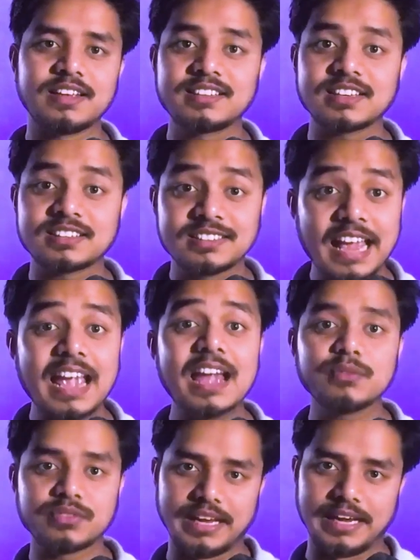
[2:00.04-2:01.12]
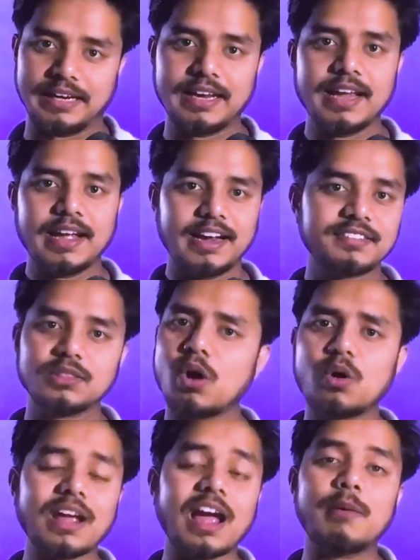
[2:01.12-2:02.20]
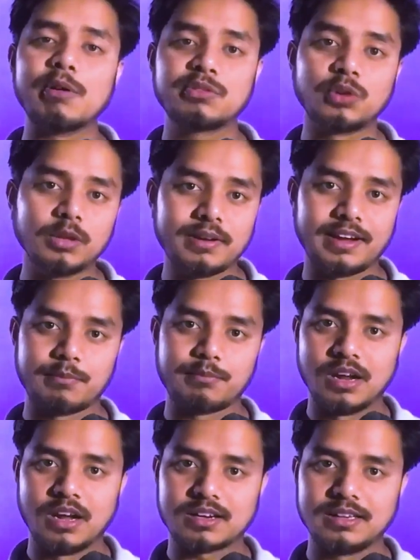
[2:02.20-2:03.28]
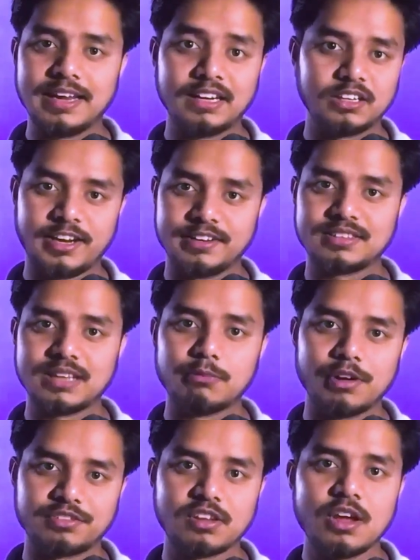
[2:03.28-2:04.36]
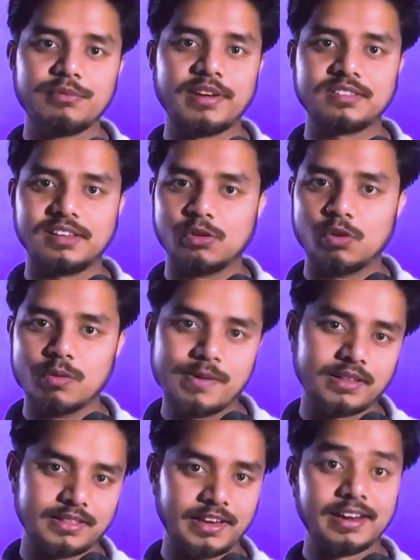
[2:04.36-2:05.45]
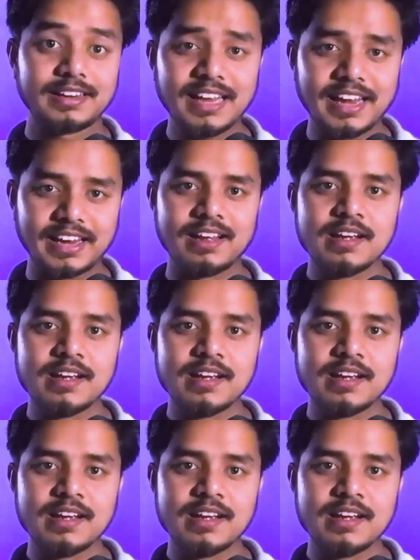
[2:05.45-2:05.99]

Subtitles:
exact same thing. It's not about solving a product link in someone's face in hoping they click.